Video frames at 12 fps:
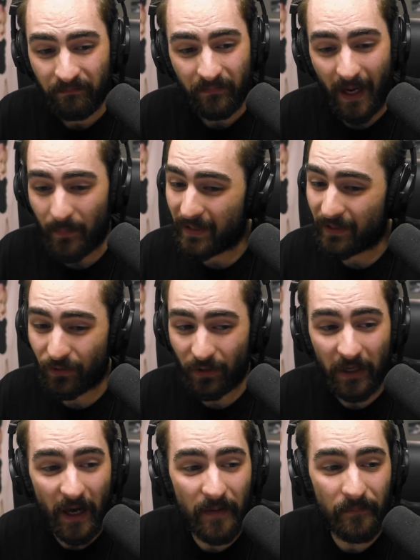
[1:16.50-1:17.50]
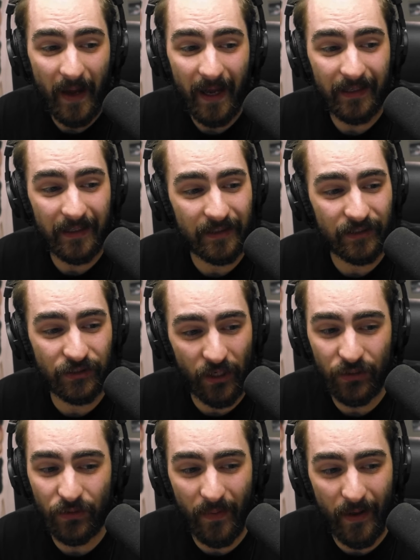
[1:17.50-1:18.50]
I mean, their comeback is
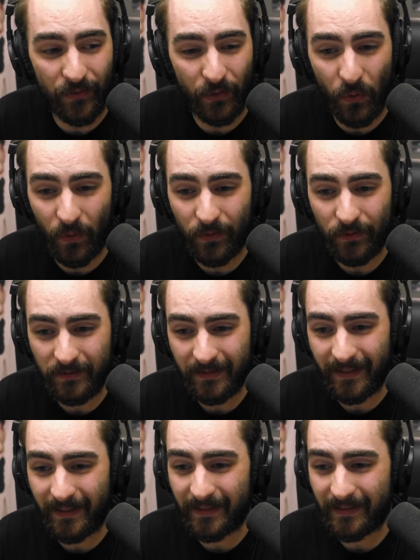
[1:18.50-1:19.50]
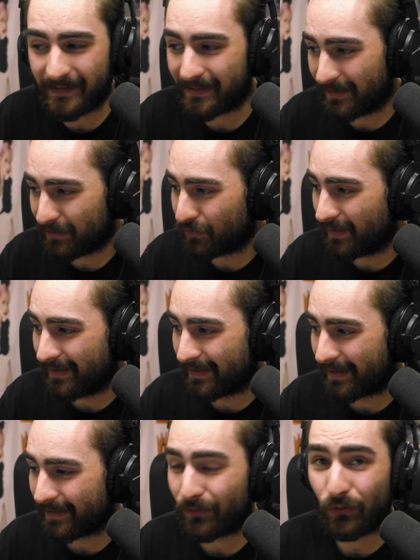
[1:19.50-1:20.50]
just around the corner. It is literally in
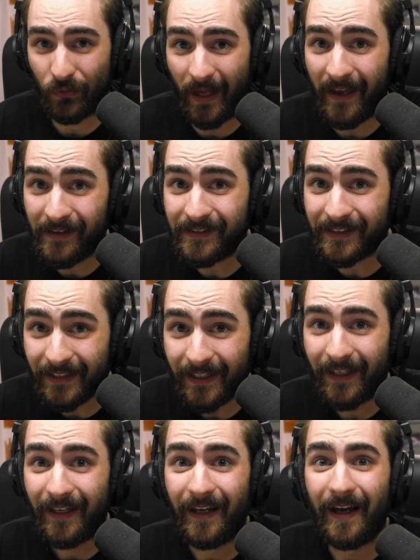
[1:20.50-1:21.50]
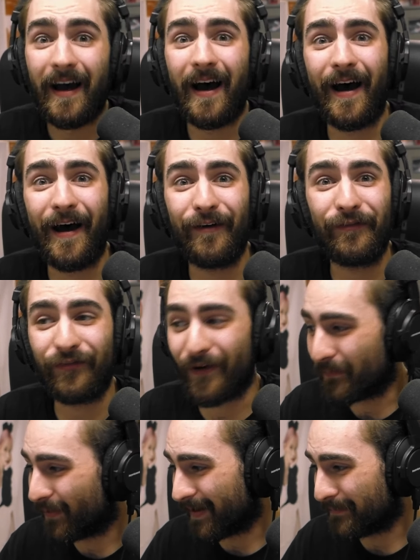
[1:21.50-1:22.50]
like 2 days
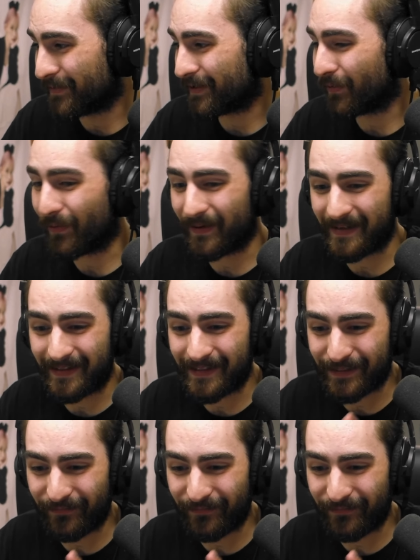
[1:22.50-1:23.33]
from when I'm recording this